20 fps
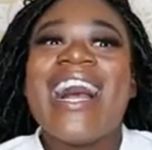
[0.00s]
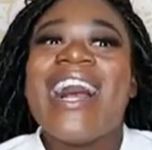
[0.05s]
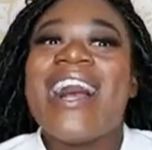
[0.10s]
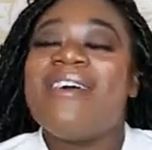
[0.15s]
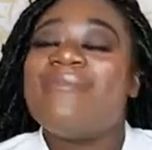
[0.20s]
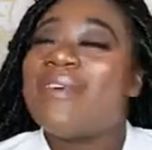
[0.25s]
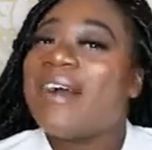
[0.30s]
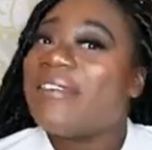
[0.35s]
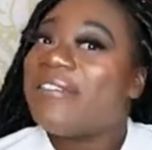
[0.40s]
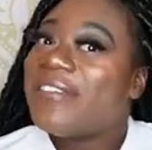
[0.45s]

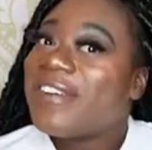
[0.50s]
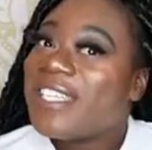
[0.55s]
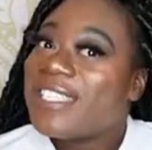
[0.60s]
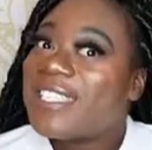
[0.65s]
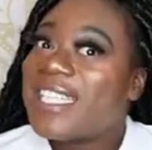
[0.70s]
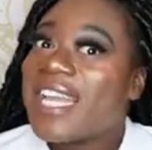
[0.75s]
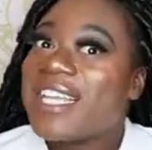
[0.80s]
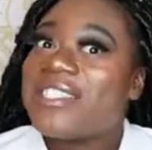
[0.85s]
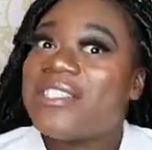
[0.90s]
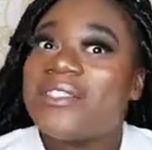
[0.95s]
my
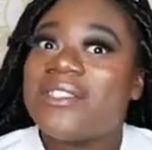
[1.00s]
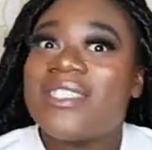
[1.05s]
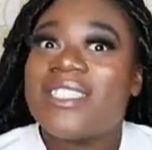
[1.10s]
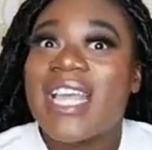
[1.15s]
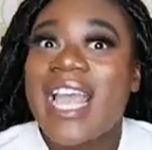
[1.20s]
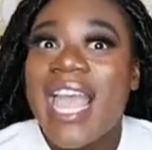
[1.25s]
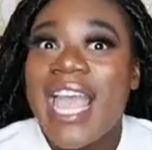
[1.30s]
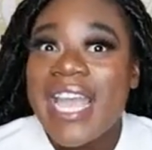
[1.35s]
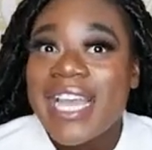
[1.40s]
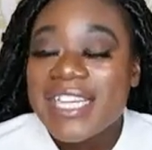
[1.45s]
first tattoo is
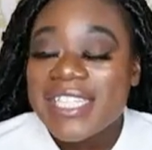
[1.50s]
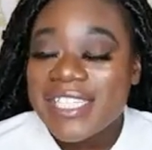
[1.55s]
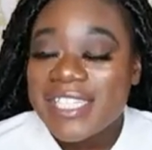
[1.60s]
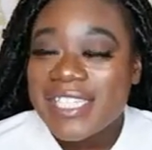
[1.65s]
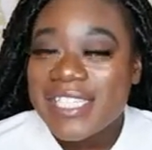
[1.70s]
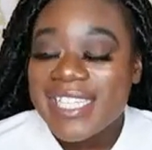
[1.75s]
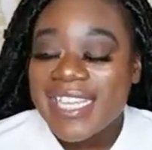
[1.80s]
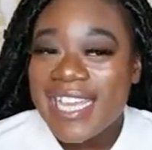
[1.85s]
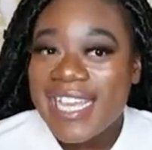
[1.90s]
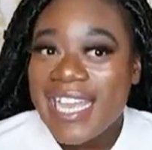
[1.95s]

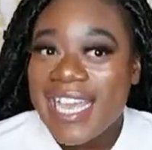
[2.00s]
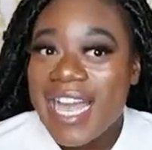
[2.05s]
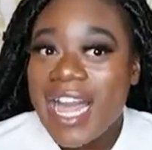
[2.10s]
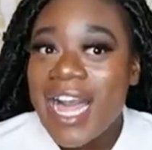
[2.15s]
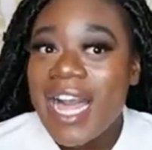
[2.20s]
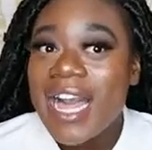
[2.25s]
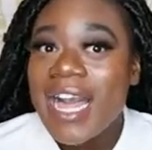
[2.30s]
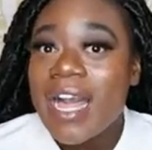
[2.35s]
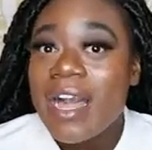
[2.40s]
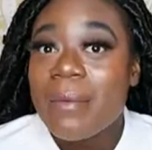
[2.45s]
actually
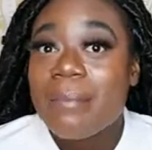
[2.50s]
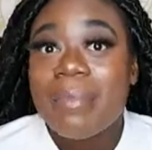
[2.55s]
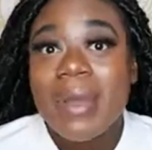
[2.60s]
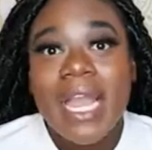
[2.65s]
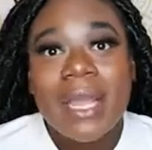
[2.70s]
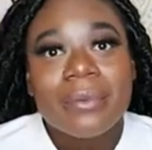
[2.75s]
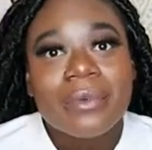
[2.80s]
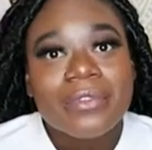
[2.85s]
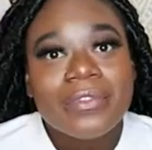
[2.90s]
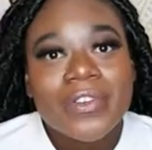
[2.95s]
a
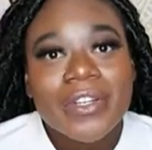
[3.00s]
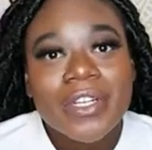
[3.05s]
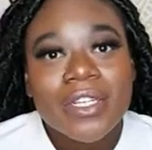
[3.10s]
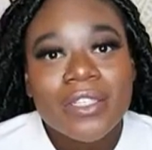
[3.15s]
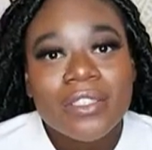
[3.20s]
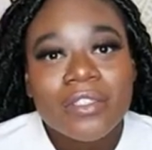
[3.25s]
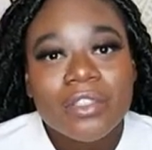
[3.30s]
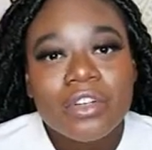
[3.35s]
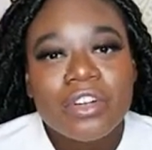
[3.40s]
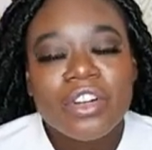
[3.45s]
Bible
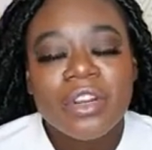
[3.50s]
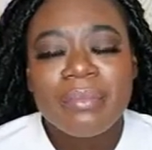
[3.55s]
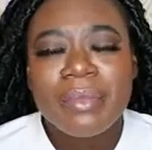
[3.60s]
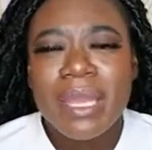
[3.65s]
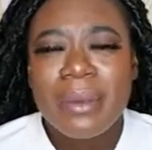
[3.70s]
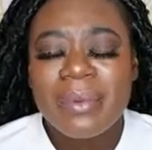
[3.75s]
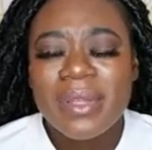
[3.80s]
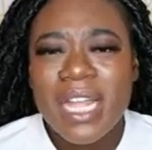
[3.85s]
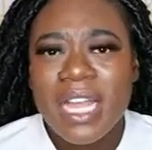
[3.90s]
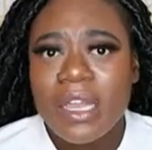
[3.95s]
verse, or
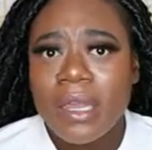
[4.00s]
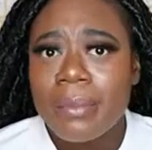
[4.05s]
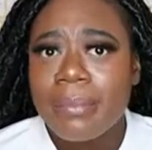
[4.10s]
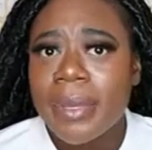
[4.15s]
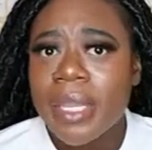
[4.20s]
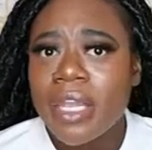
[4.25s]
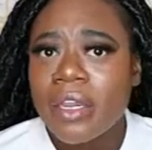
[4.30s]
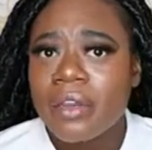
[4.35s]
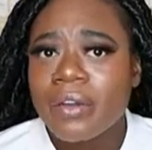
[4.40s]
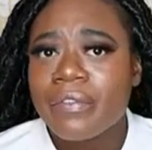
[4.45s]
maybe like a
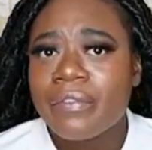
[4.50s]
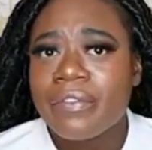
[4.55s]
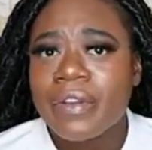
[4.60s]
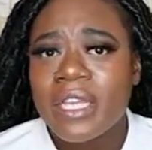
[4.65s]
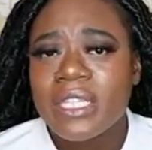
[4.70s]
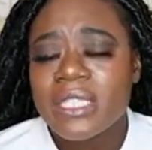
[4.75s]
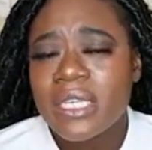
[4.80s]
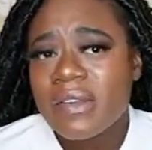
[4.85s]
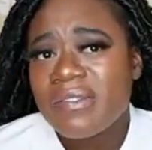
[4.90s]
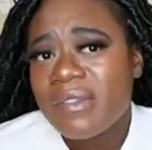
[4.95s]

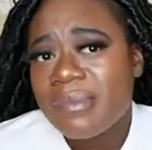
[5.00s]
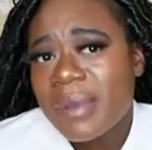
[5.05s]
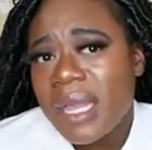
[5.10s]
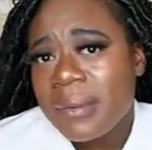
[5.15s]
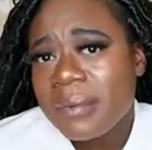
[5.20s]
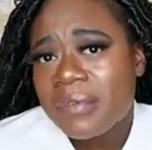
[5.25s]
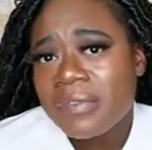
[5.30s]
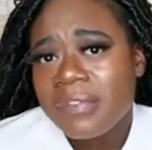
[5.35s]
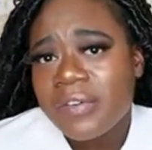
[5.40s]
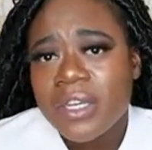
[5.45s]
paraphrasing of a
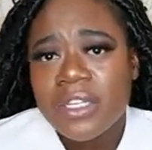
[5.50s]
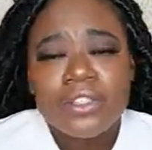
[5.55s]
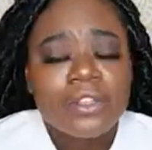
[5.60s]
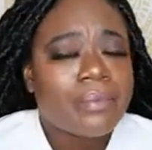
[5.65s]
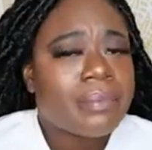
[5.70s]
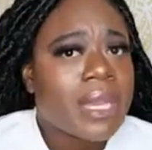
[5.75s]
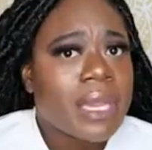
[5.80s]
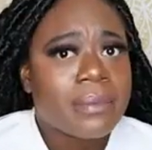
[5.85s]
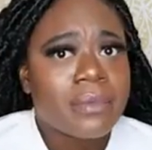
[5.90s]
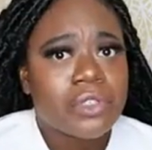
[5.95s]
Bible verse or
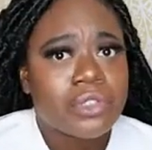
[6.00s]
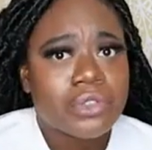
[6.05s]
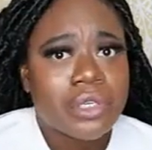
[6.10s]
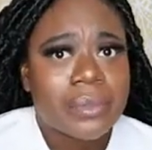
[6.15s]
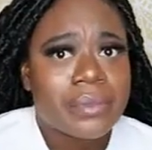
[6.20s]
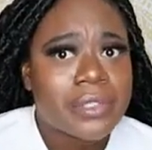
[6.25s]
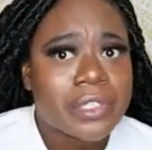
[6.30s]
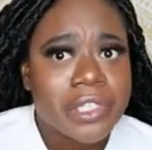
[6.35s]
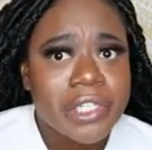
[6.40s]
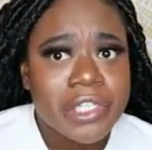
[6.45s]
Bible
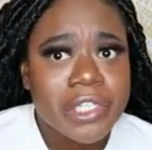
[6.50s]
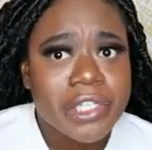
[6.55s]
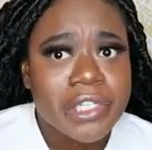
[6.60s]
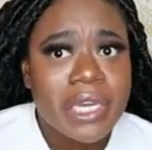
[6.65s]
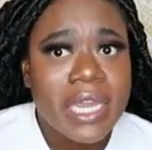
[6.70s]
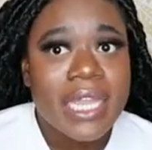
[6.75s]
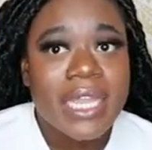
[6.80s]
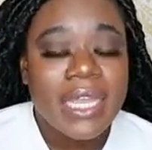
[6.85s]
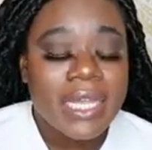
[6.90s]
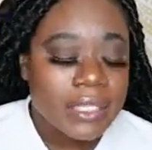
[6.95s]
scripture,
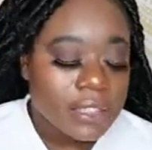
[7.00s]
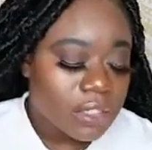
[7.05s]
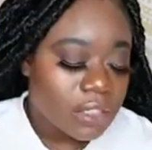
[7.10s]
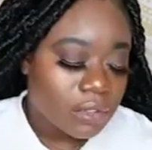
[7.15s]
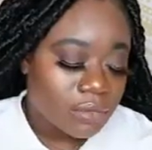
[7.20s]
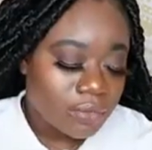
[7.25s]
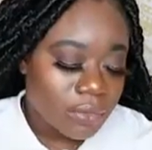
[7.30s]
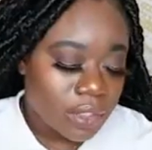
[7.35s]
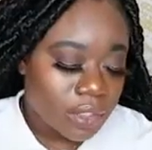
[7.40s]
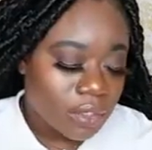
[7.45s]
I guess
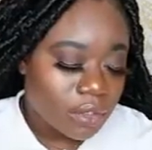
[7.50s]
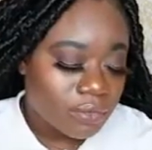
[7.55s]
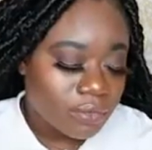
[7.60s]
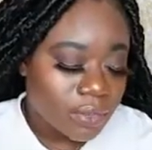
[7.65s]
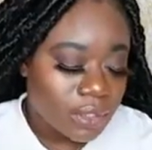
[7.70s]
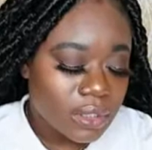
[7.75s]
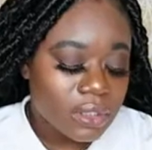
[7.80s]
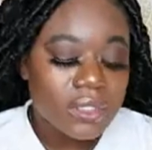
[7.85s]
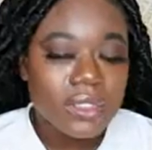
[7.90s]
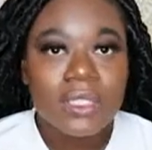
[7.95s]
is what you
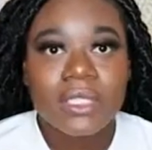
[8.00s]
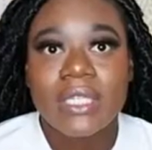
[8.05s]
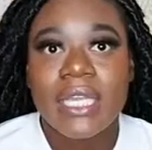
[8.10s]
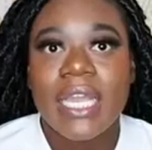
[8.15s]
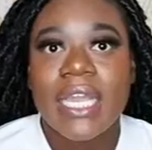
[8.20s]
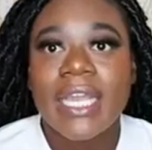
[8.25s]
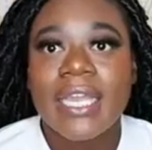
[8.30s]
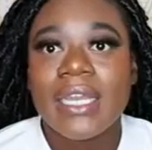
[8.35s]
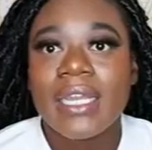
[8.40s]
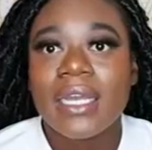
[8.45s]
would
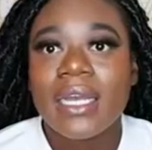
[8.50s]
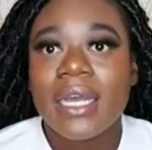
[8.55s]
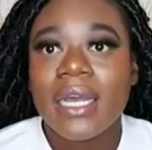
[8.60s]
say.